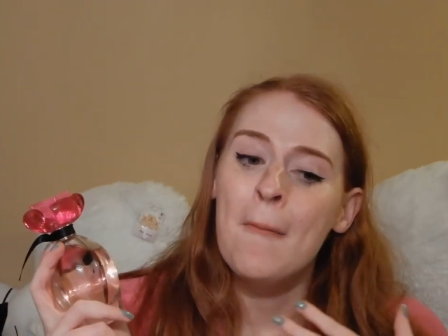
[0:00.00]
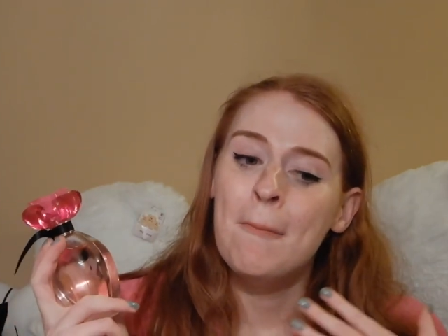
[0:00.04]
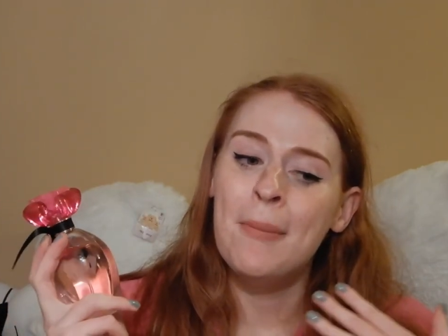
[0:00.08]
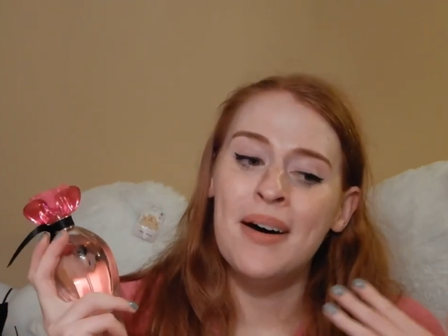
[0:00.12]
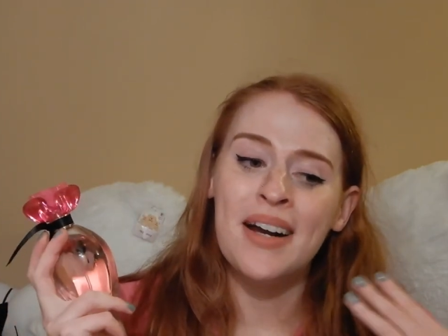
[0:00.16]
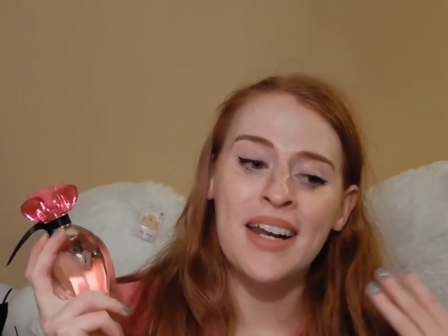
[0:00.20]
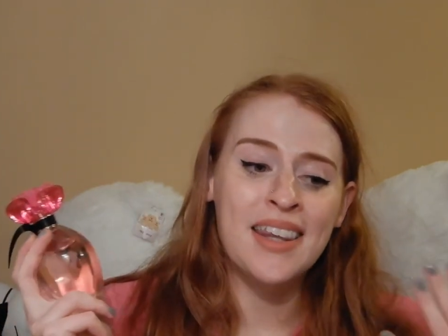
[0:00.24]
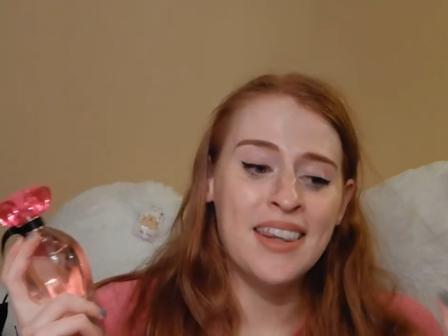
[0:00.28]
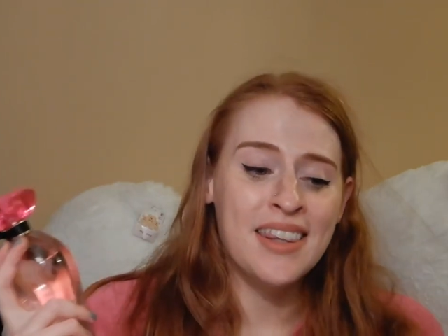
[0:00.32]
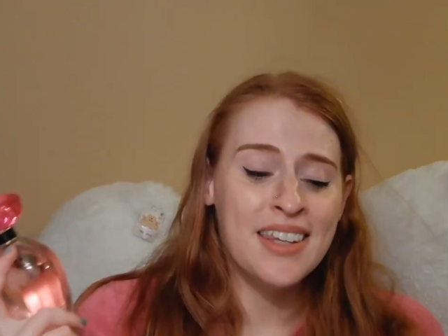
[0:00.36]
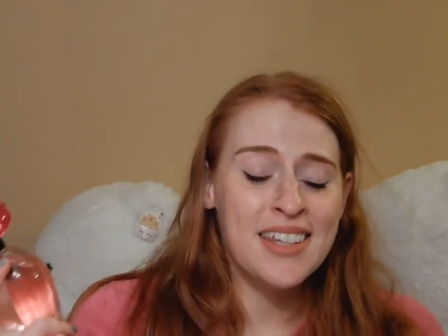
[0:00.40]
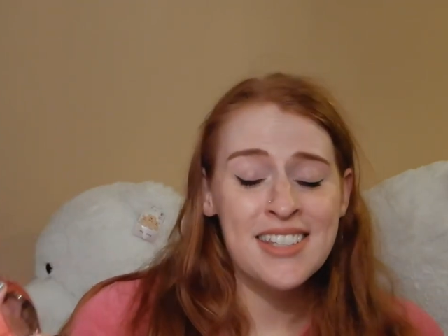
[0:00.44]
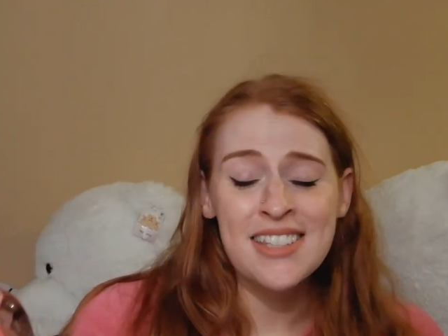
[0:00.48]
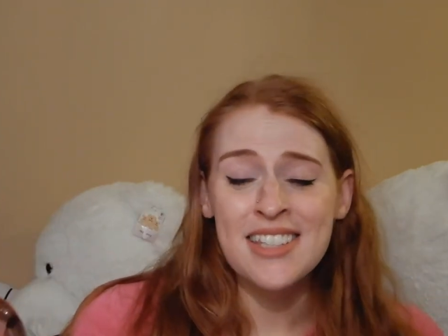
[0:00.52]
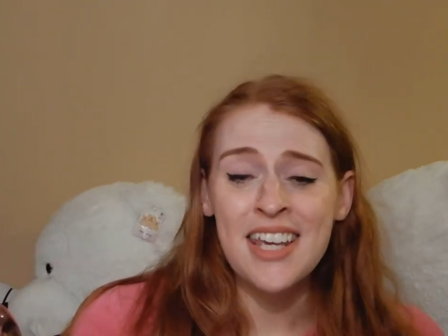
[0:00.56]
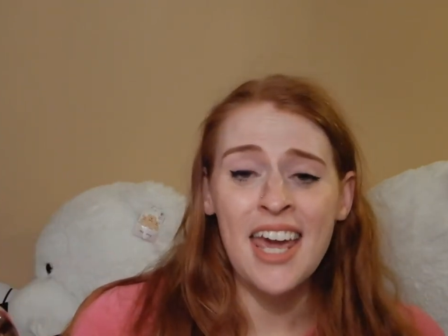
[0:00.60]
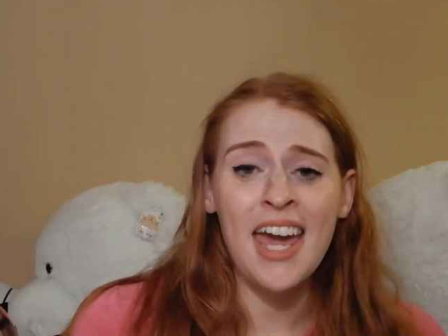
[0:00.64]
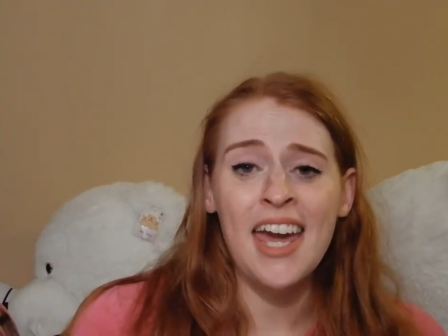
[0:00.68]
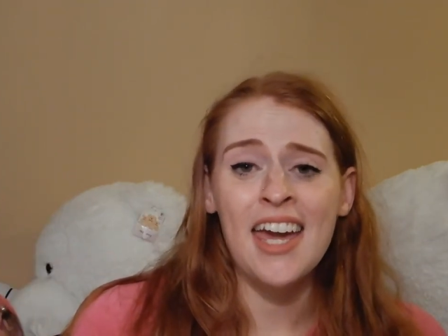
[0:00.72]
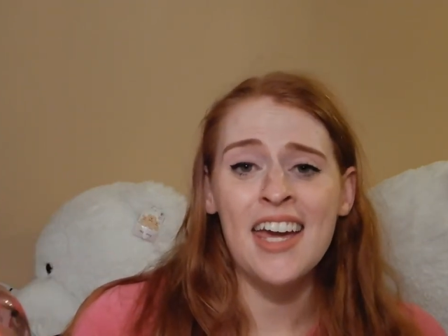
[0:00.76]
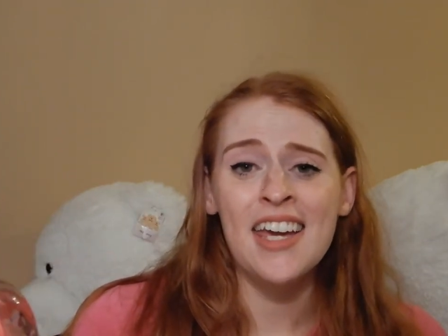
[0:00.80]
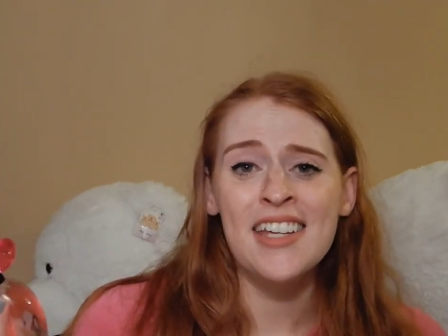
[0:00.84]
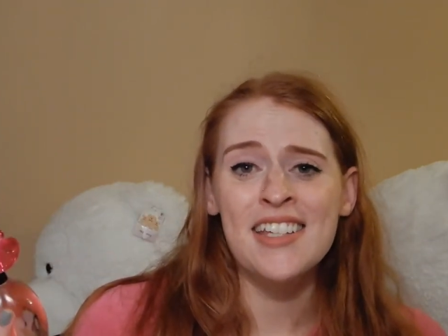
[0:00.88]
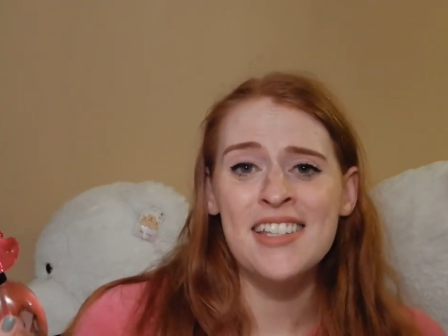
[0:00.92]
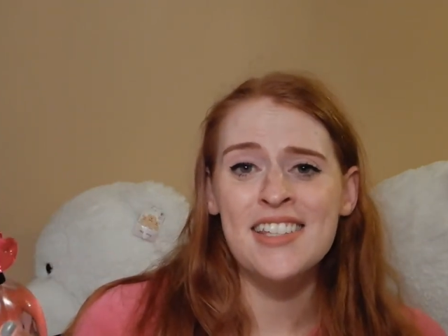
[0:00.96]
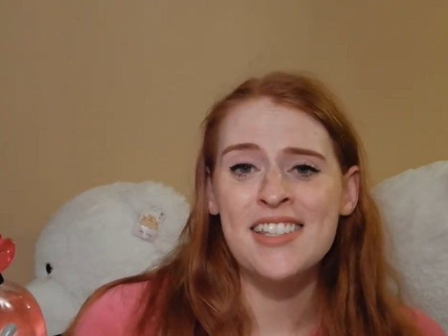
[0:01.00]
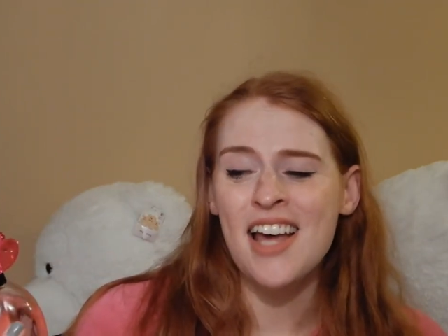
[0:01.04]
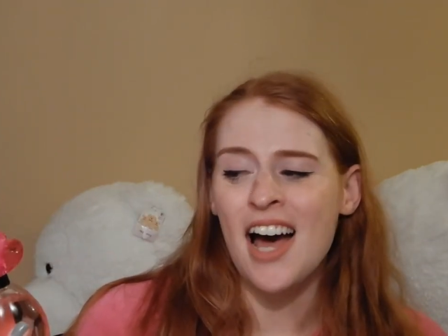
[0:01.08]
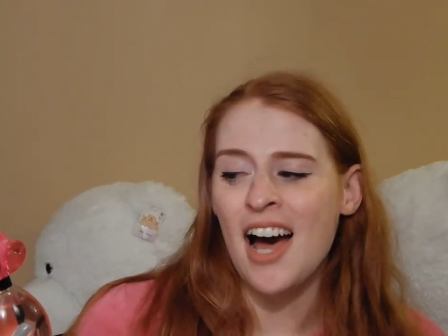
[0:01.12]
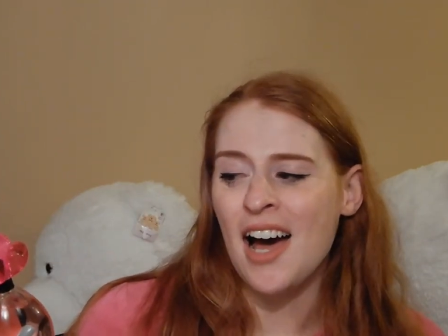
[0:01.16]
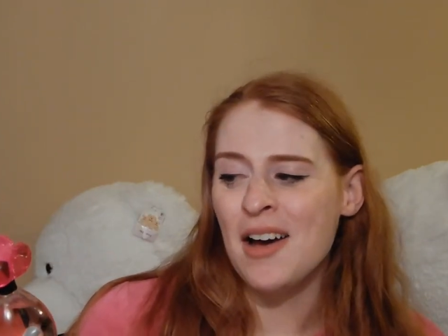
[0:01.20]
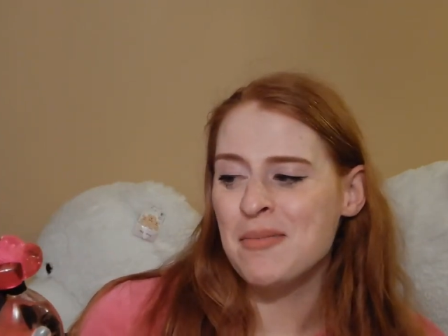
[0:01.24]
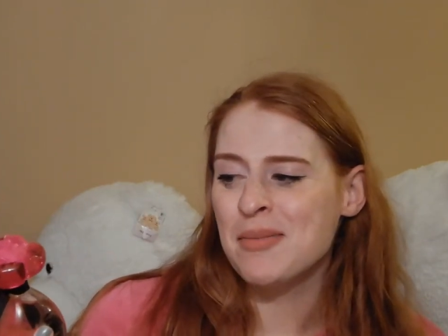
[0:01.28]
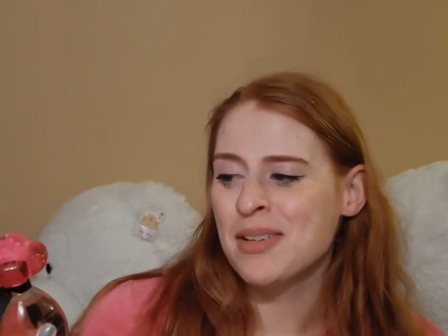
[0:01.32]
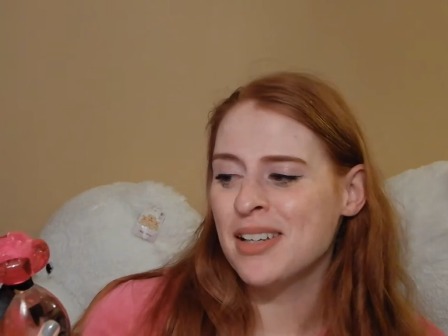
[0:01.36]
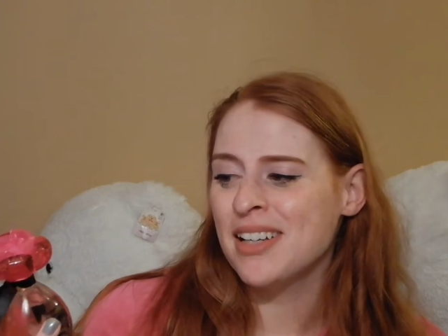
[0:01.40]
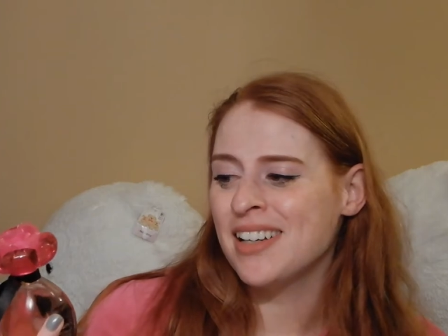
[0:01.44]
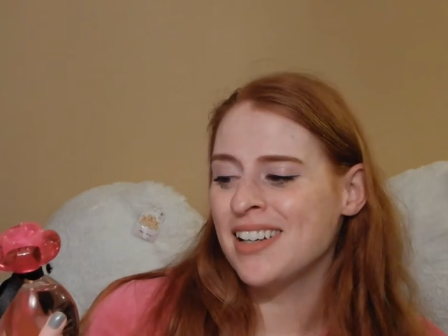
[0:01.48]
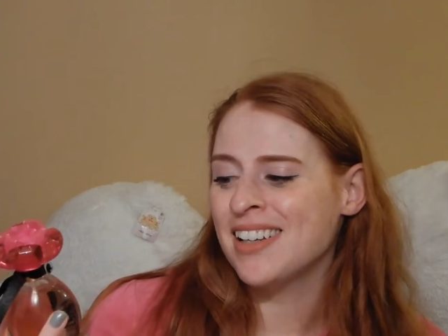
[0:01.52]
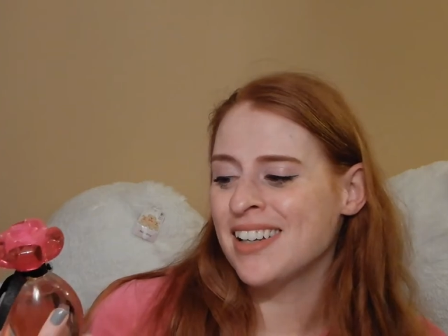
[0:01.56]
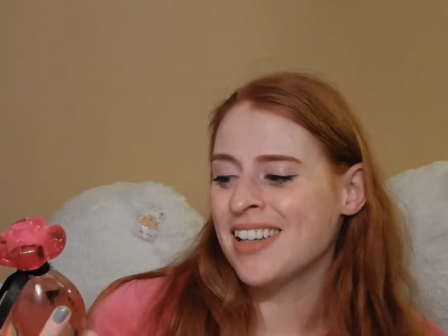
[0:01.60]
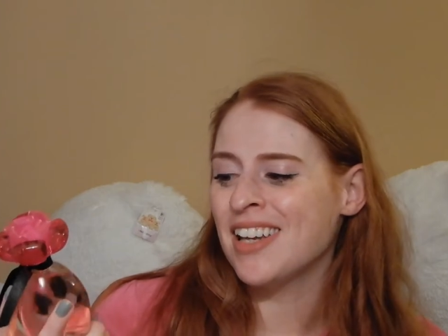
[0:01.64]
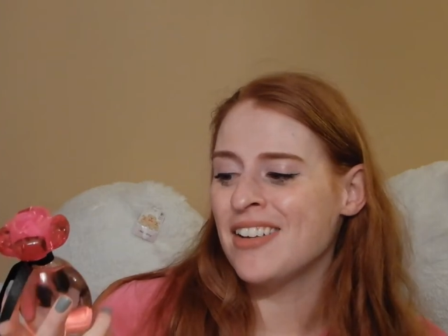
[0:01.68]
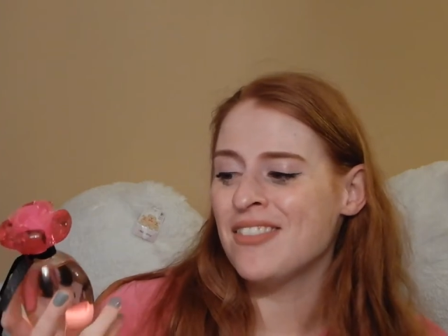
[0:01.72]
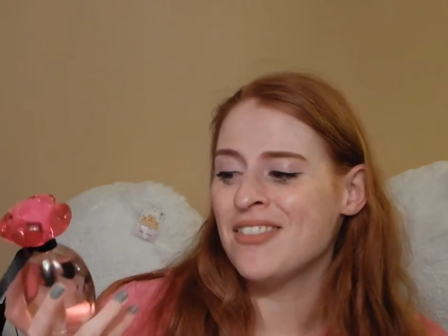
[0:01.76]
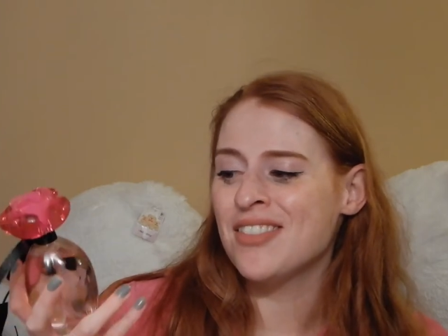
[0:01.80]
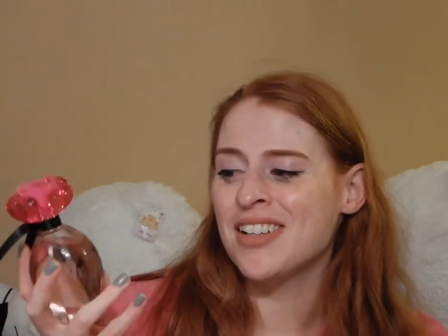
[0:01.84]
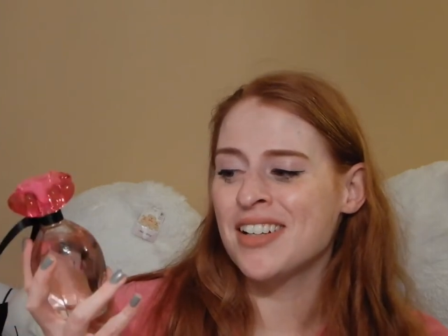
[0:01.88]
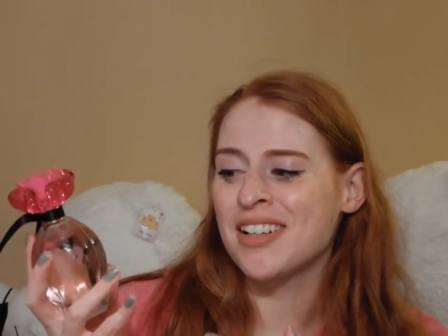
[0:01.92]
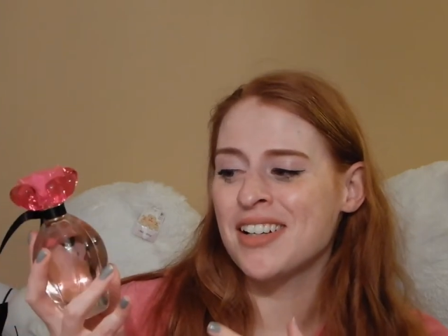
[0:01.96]
but in this case, I'm gonna
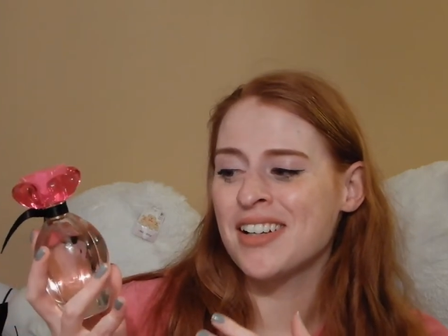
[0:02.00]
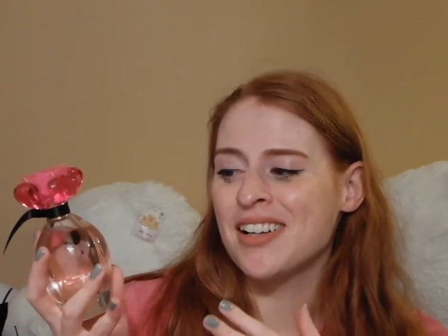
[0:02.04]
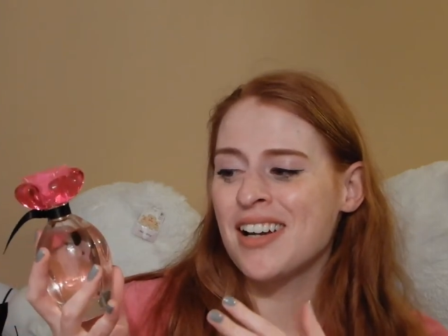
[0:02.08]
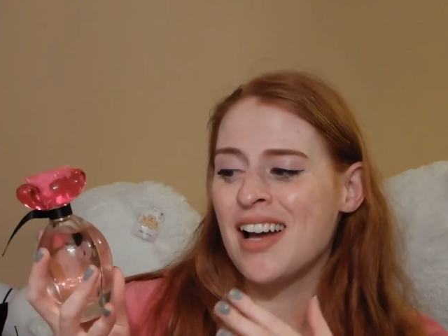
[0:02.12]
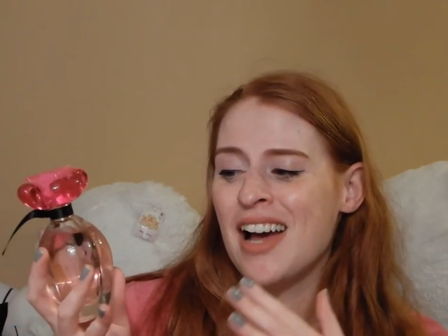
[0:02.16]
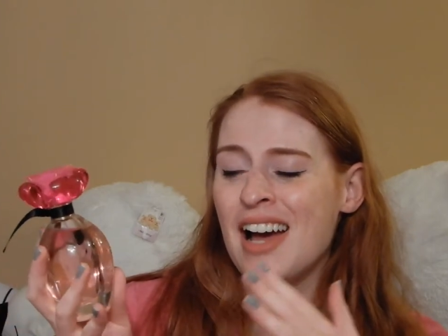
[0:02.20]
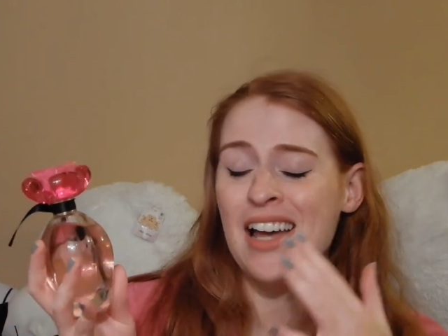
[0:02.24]
give it a